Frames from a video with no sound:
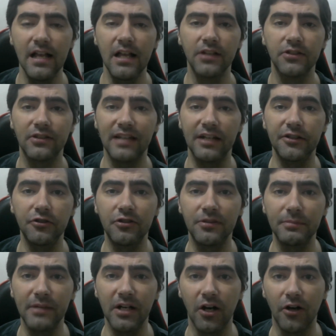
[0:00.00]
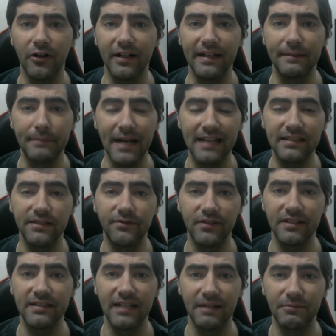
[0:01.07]
so that you can be earning passive
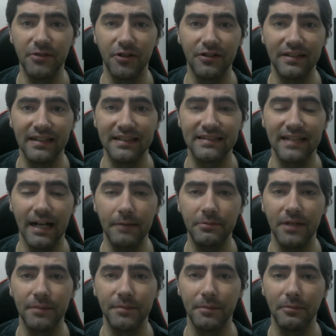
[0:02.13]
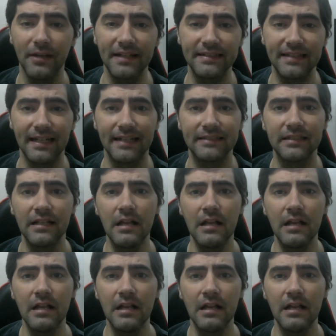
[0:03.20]
income during this upcoming playtest.